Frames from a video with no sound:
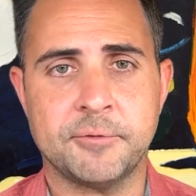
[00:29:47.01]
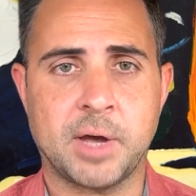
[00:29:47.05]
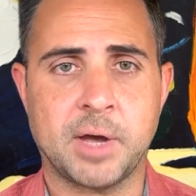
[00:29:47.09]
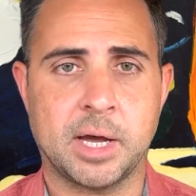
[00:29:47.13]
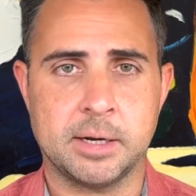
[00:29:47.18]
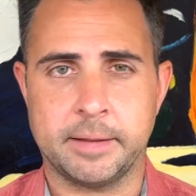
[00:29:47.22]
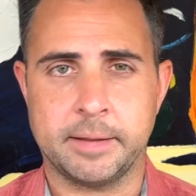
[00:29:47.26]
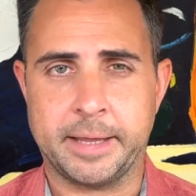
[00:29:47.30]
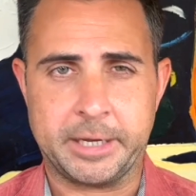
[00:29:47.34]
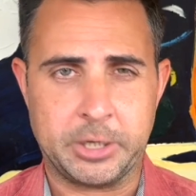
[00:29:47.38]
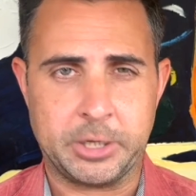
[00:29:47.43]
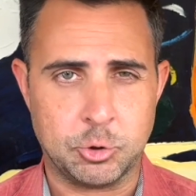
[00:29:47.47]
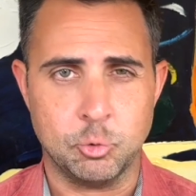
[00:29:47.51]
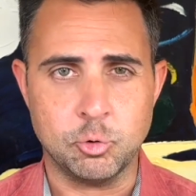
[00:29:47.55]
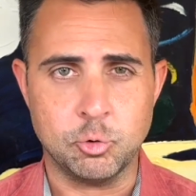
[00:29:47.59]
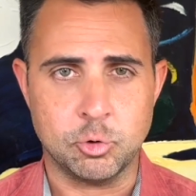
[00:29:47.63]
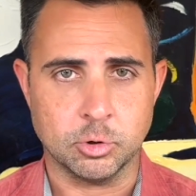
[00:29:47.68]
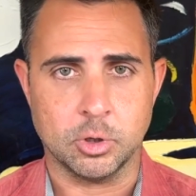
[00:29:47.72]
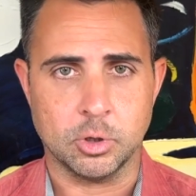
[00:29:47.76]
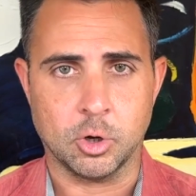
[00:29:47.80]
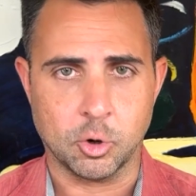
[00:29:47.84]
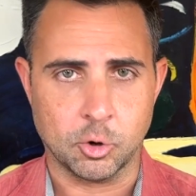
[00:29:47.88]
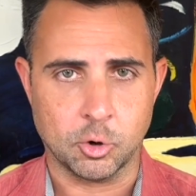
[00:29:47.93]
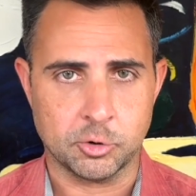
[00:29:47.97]
kind of like
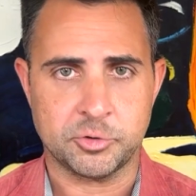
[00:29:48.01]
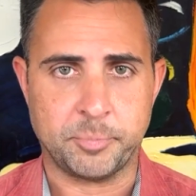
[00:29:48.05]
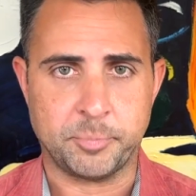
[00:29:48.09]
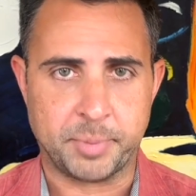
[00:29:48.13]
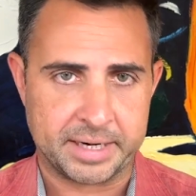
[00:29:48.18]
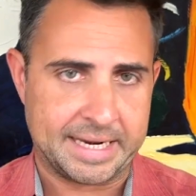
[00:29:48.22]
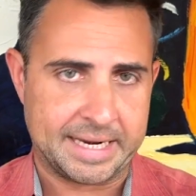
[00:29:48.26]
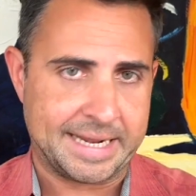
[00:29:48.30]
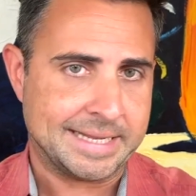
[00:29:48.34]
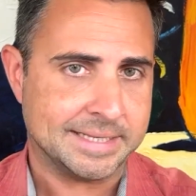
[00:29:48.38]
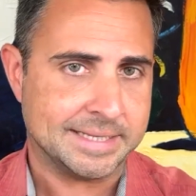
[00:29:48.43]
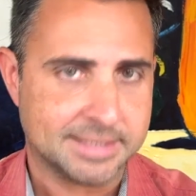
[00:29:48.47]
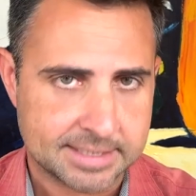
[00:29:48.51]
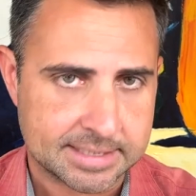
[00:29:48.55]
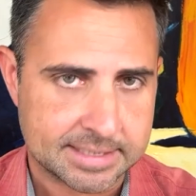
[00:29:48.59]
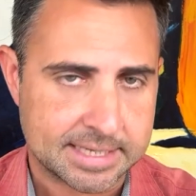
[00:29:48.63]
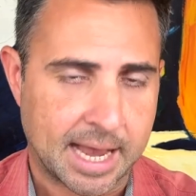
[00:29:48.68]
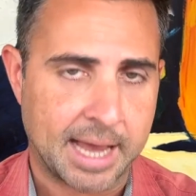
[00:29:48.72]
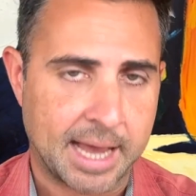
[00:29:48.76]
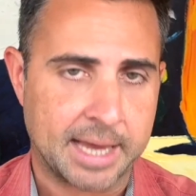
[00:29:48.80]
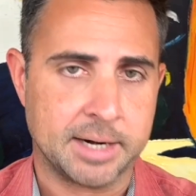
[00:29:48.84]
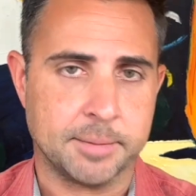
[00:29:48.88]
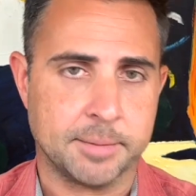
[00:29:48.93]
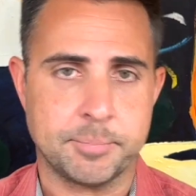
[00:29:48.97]
Google Earth, but
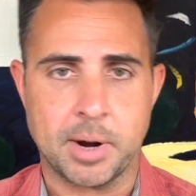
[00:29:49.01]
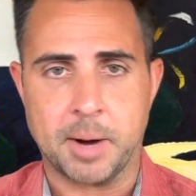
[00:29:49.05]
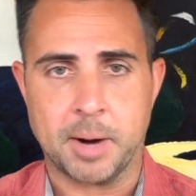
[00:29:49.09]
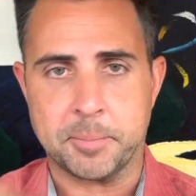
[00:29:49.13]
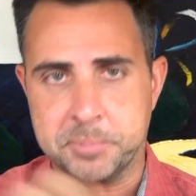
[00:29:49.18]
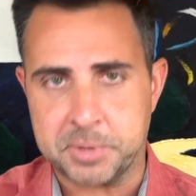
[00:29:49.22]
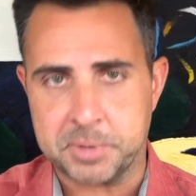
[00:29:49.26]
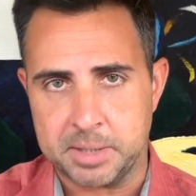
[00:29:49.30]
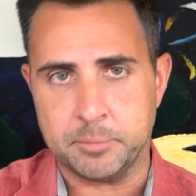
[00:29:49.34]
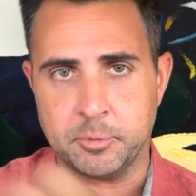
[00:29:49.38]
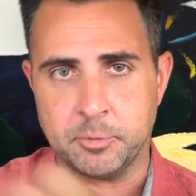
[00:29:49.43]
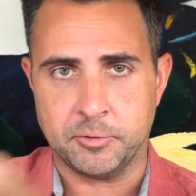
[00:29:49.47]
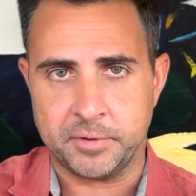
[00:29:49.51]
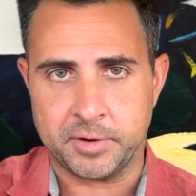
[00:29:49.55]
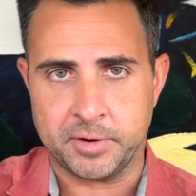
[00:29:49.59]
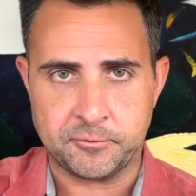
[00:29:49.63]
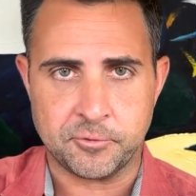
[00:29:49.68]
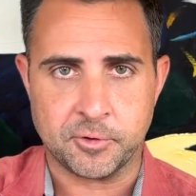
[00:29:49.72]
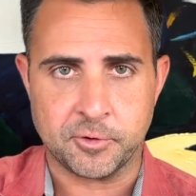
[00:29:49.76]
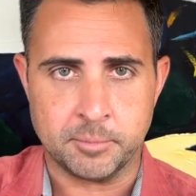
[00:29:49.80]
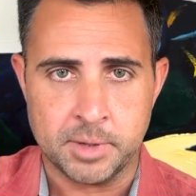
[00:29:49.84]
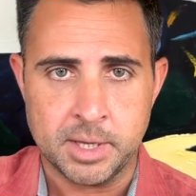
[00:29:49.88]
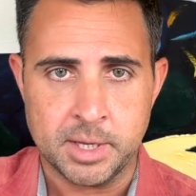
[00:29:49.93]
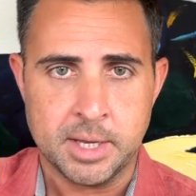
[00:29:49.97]
inside a property, moving
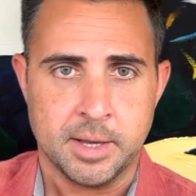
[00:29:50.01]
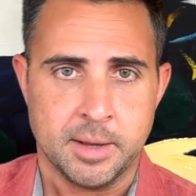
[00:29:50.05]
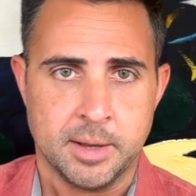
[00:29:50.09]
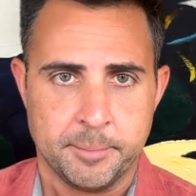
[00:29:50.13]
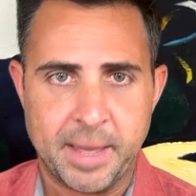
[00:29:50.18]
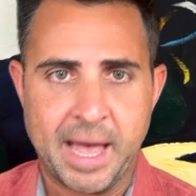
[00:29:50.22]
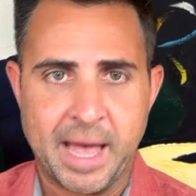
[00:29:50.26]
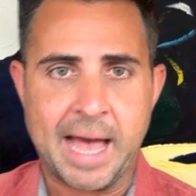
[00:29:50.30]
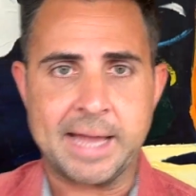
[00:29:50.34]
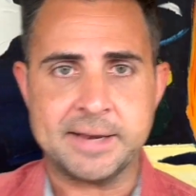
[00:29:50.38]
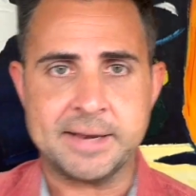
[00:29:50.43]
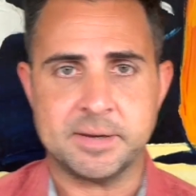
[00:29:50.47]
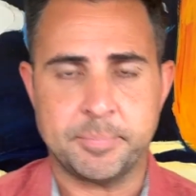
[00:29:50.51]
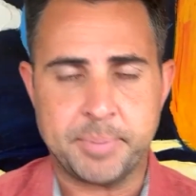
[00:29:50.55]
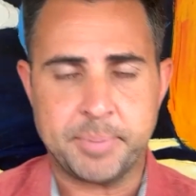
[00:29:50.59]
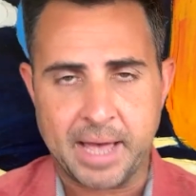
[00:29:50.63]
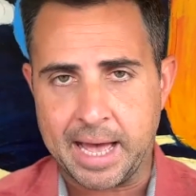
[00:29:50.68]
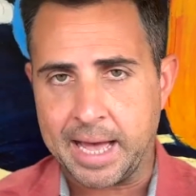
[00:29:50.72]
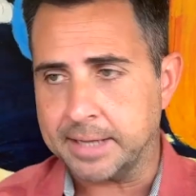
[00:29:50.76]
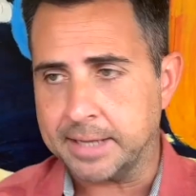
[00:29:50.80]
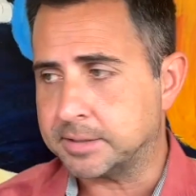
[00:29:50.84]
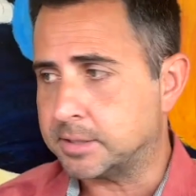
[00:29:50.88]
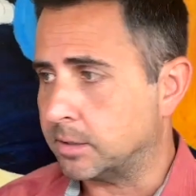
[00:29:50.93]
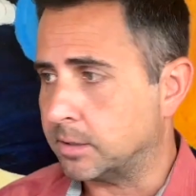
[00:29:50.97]
from pad to
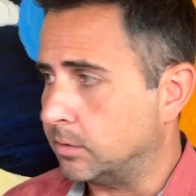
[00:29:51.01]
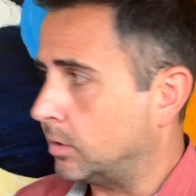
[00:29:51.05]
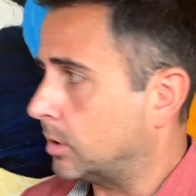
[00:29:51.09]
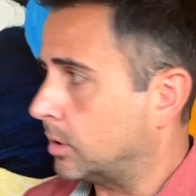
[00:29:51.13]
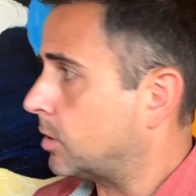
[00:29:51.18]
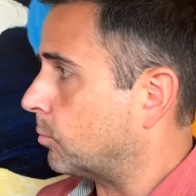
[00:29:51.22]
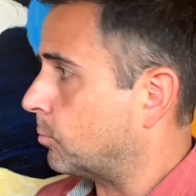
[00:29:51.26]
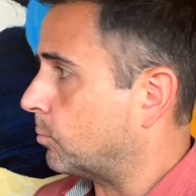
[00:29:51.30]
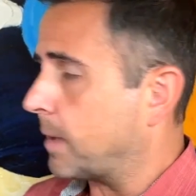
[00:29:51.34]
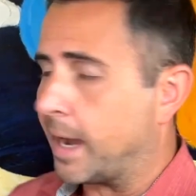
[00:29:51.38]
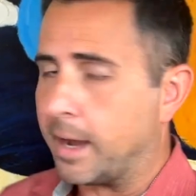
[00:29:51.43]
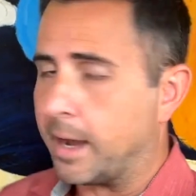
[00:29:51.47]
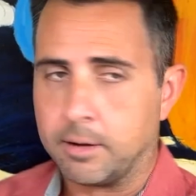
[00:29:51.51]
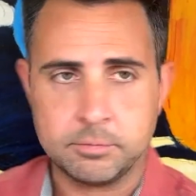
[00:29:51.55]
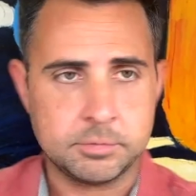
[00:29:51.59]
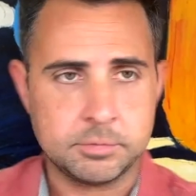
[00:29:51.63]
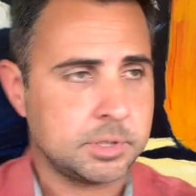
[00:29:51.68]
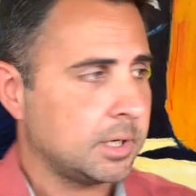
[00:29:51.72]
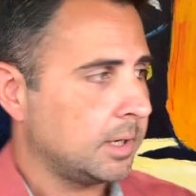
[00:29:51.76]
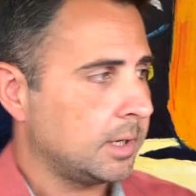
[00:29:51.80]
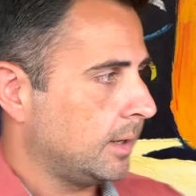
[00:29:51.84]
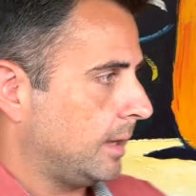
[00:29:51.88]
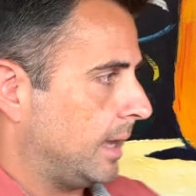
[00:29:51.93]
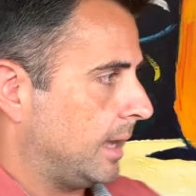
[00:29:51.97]
pad to look around
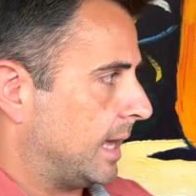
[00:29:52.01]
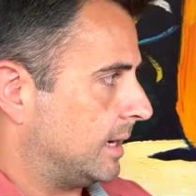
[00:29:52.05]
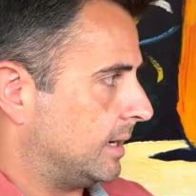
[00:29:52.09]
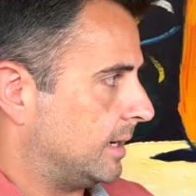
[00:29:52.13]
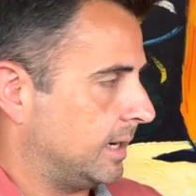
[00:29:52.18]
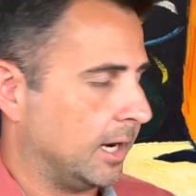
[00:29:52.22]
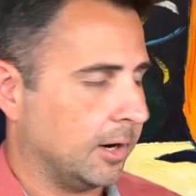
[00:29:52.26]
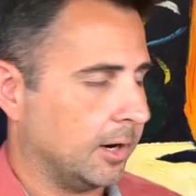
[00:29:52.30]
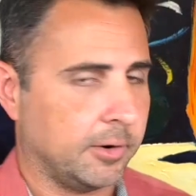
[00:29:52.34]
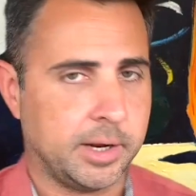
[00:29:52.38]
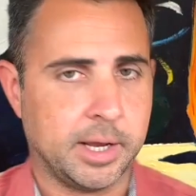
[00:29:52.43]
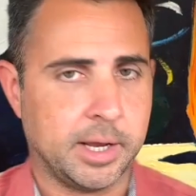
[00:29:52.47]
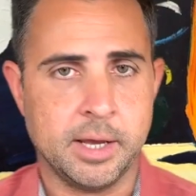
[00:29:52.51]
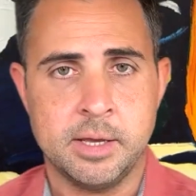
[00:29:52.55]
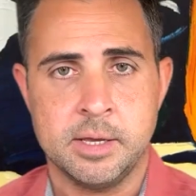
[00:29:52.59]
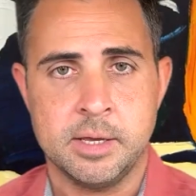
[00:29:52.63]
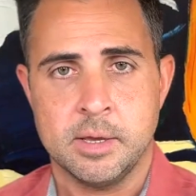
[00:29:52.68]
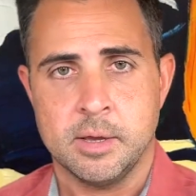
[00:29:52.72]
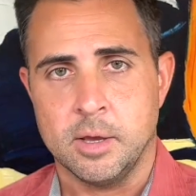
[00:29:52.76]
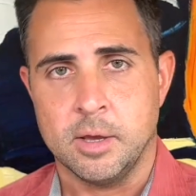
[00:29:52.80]
at an area.